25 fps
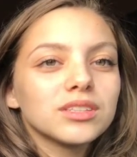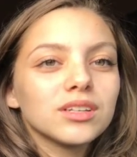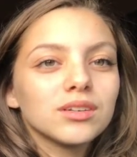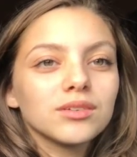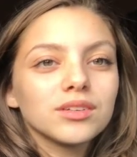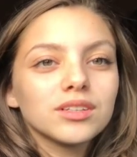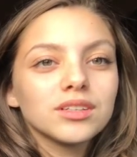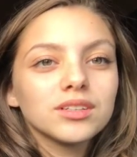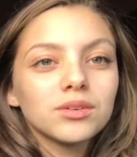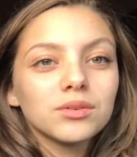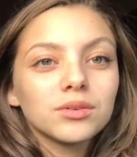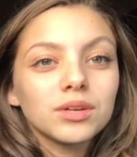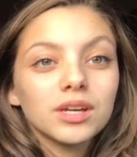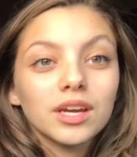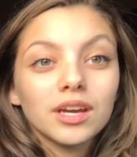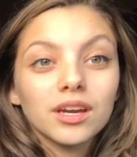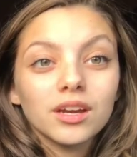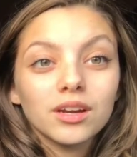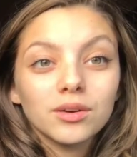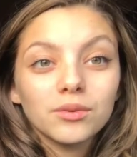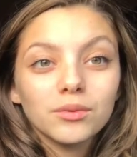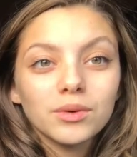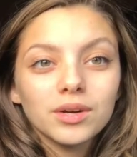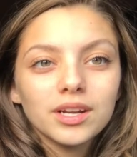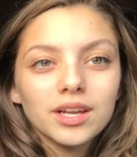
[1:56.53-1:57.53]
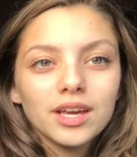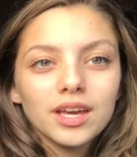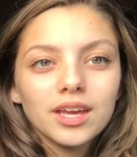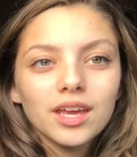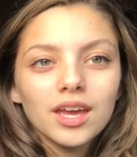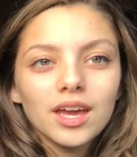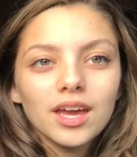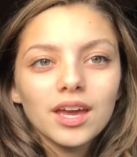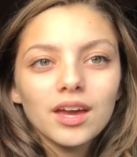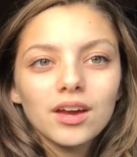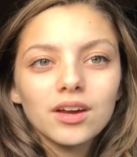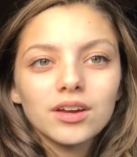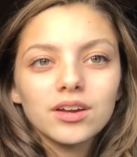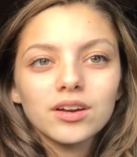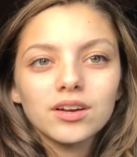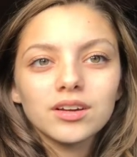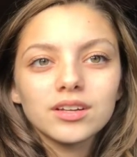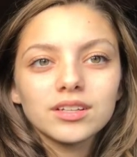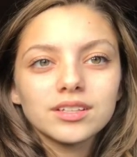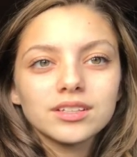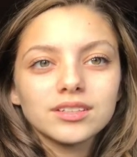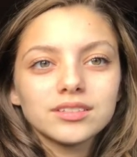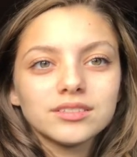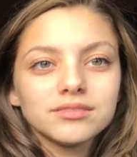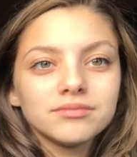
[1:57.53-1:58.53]
I really don't care what I get,
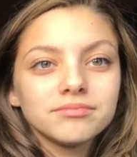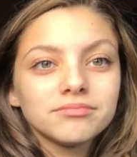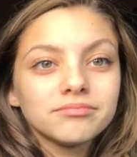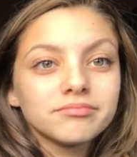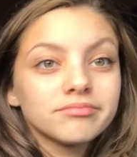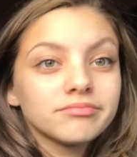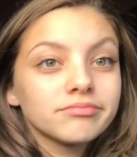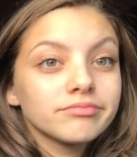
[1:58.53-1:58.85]
and